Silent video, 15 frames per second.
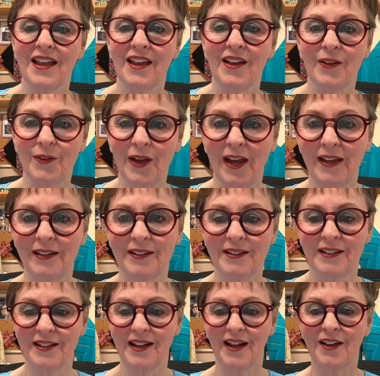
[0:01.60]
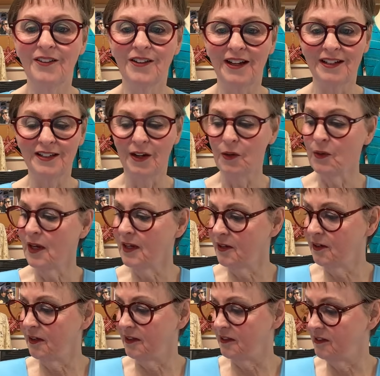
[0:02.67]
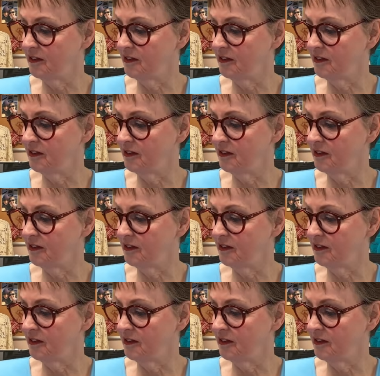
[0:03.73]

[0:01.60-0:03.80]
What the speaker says: Okay. All right. Okay, good.